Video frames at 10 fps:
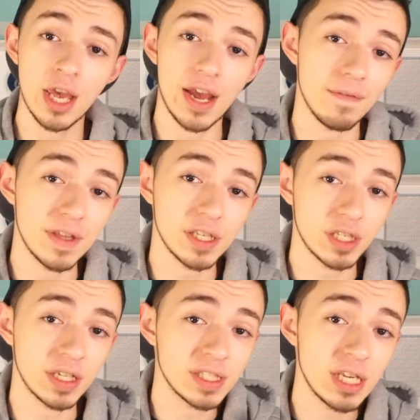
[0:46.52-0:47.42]
and this
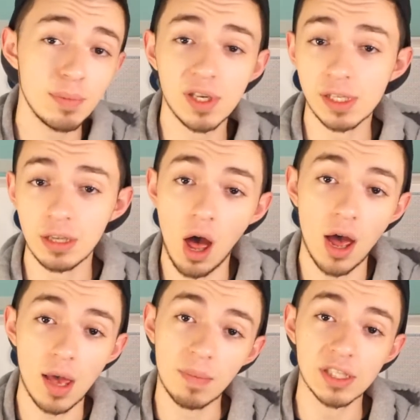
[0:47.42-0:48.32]
is typically
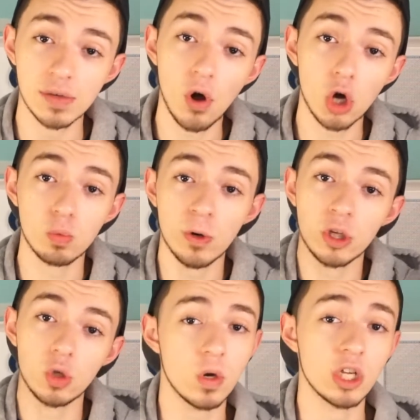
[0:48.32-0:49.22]
not a piece of hardware
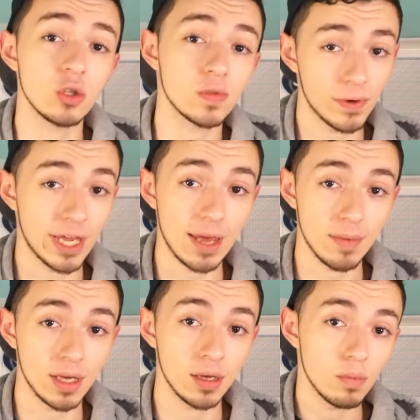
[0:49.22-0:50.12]
you'd want to use for
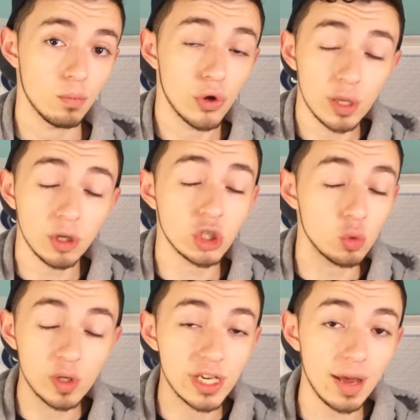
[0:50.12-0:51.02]
gaming. Pretty much you
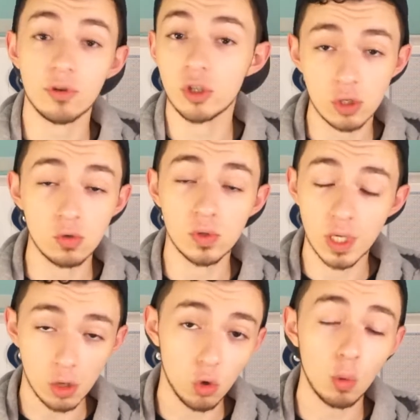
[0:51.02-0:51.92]
would never use
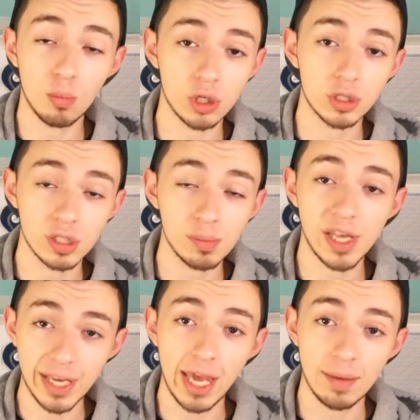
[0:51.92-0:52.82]
a Chromebook to play
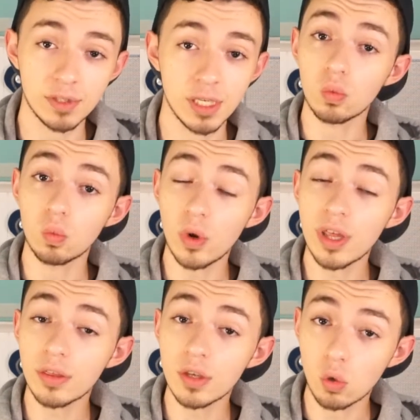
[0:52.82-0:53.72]
games.
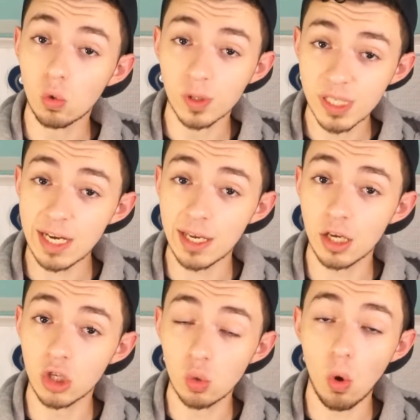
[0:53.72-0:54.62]
With Google Stadia,
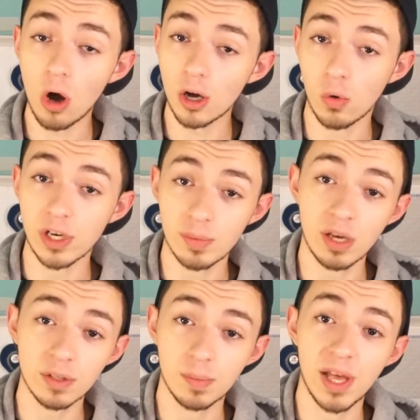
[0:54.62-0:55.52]
you are going to be able
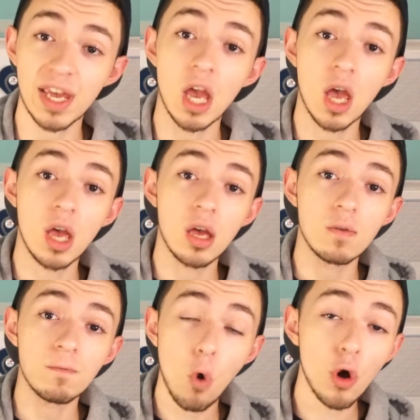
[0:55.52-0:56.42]
to play
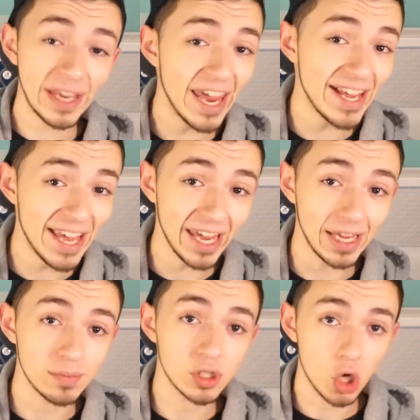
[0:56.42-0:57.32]
4K
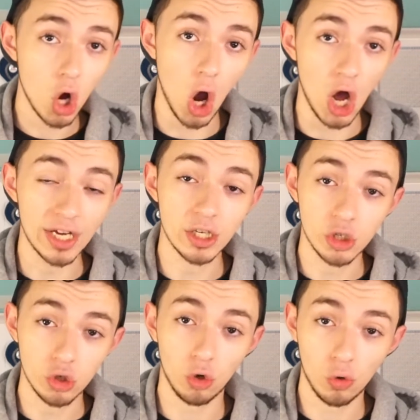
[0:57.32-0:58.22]
games on
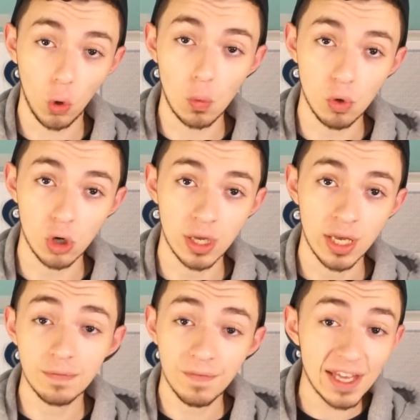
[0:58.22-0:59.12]
your Chromebook.
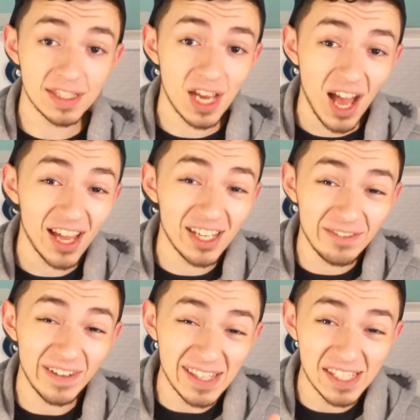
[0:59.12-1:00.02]
That's kind of
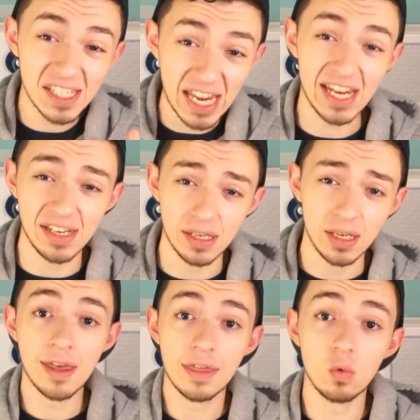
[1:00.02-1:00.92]
insane.
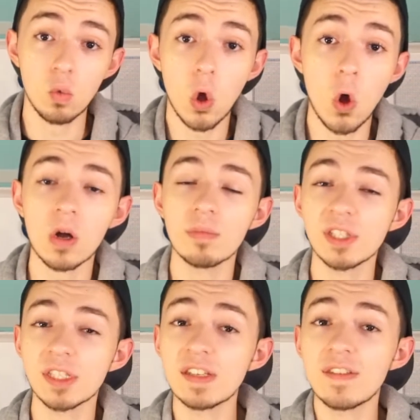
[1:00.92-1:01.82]
I think we'll all come
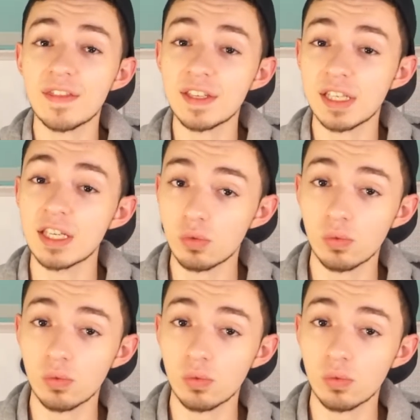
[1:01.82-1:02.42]
to see that this is